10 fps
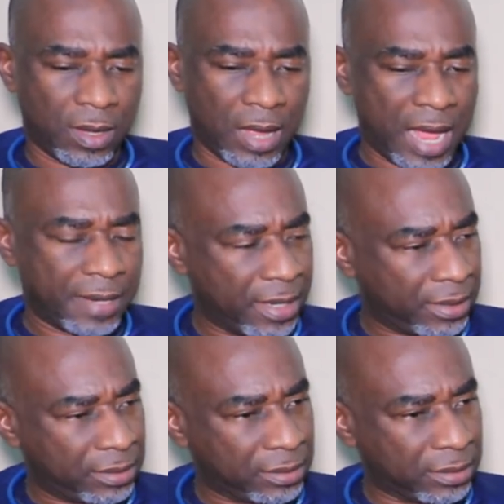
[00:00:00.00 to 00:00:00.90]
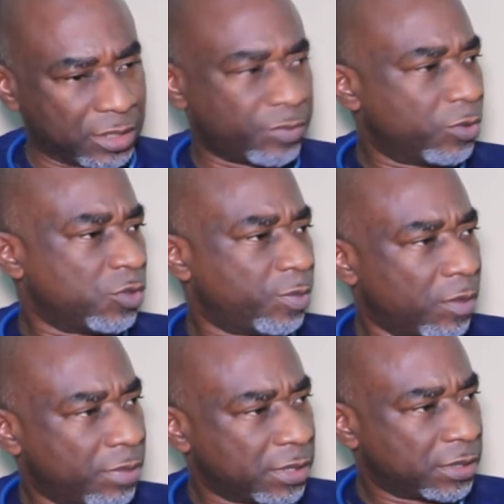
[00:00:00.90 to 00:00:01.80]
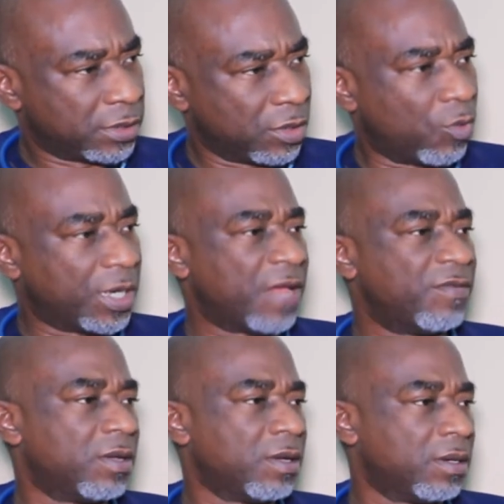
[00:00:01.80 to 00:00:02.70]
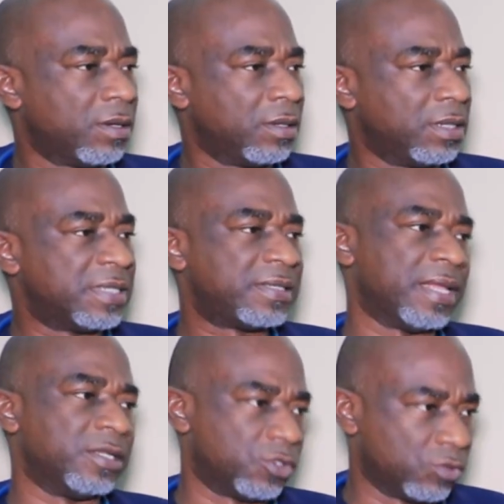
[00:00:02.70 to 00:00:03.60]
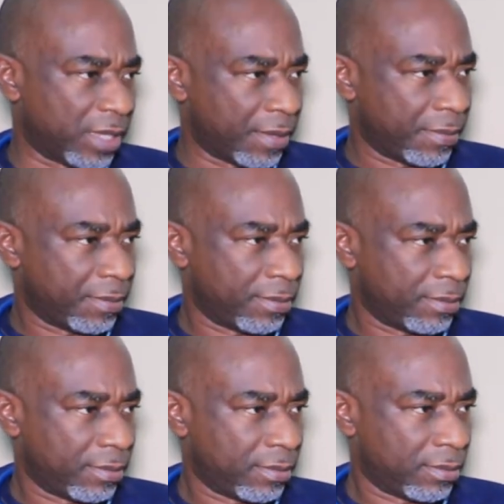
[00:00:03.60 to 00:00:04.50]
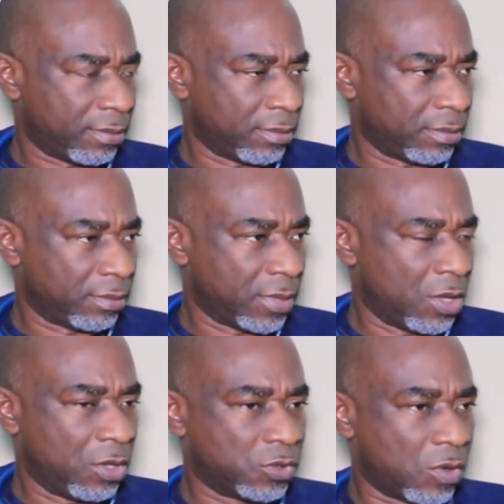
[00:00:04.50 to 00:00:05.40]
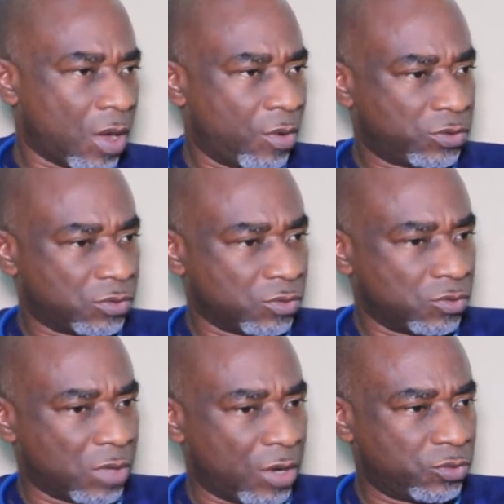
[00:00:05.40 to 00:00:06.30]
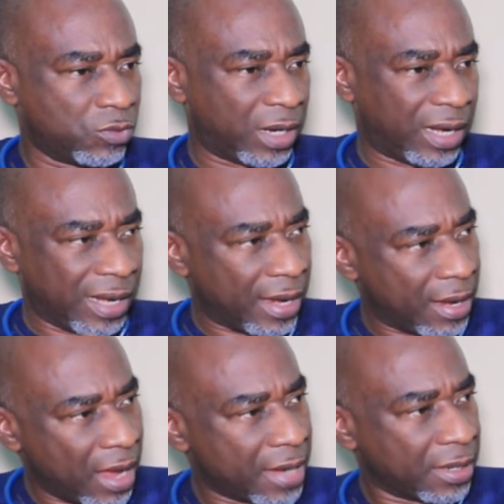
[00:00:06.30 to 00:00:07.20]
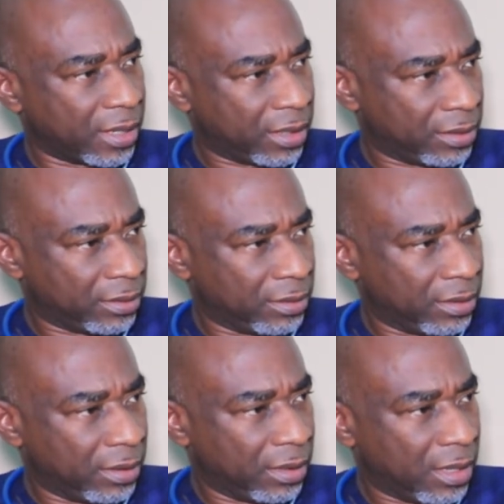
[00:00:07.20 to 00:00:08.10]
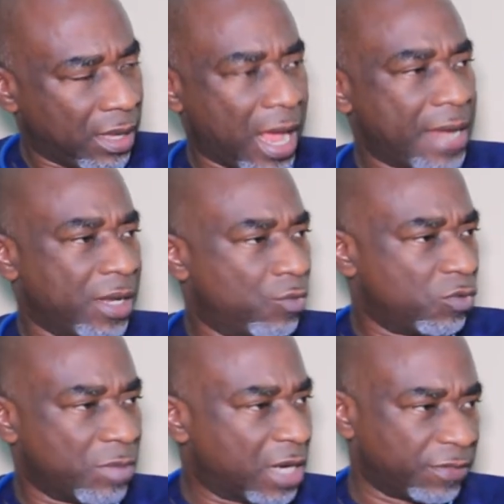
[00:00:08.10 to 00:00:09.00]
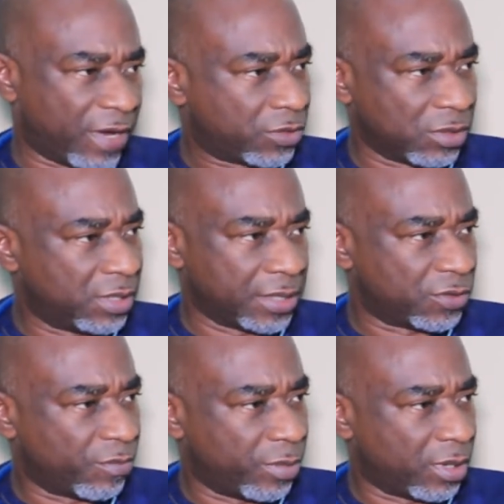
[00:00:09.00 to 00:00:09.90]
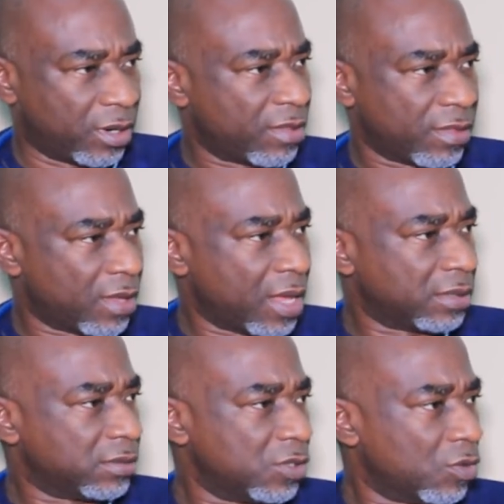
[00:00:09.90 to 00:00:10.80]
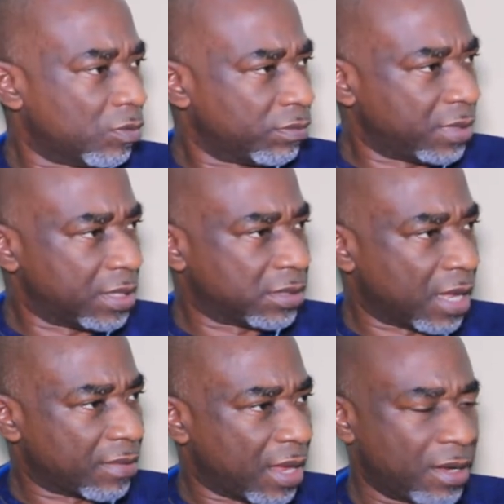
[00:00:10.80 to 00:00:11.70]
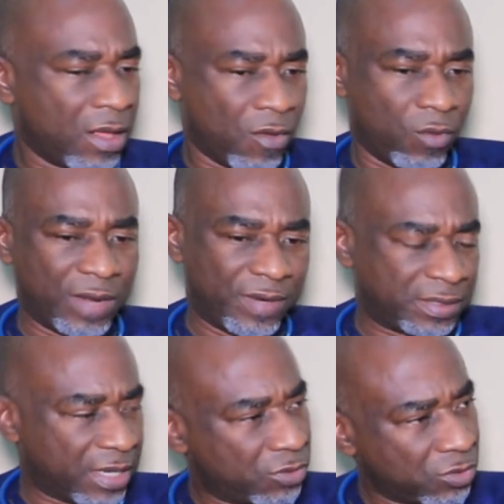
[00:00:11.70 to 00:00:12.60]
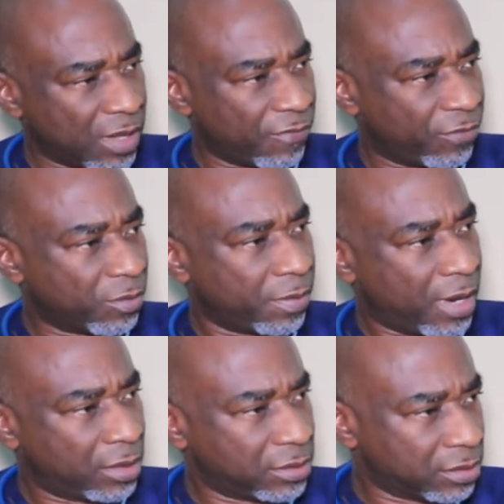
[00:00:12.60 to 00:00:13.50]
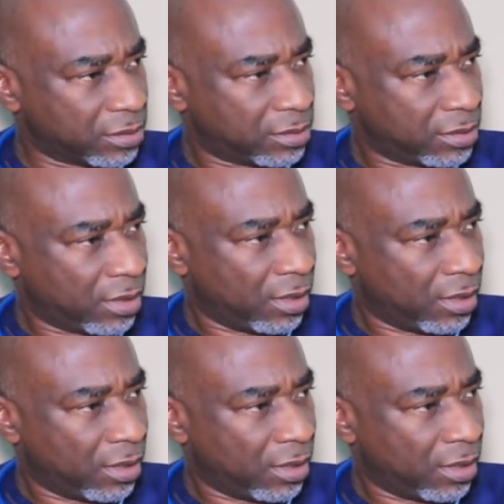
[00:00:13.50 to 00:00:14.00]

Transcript: INEC is supposed to publish whatever is sent to them. So I want to clear INEC. INEC won't manufacture dates of birth and things like that. Whatever is sent to them from the parties